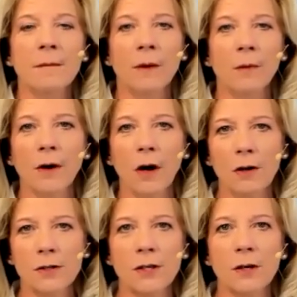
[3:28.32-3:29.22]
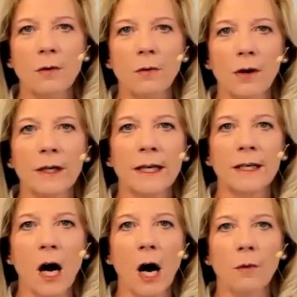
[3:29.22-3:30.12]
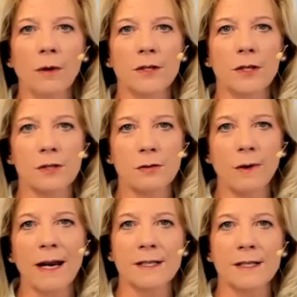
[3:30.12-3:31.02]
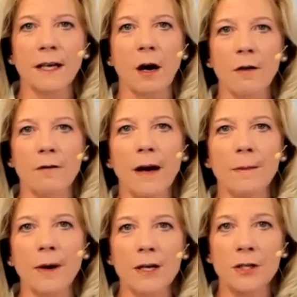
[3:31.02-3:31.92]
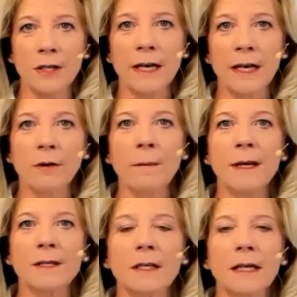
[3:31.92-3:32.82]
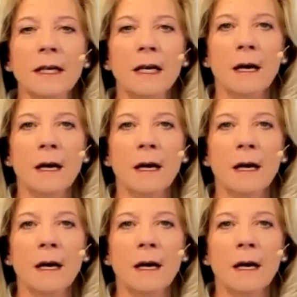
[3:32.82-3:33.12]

but we're also working not with just raising our vibration incrementally,